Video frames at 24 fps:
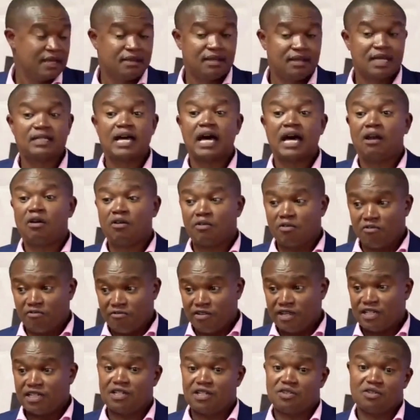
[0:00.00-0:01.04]
that a lot
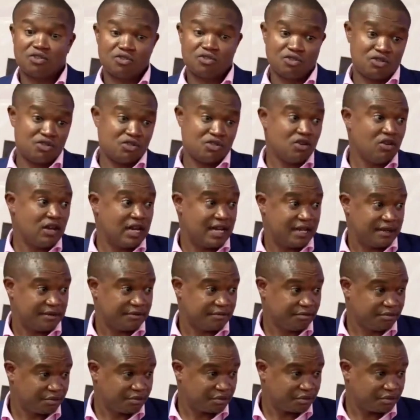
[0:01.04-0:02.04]
of it is also stolen.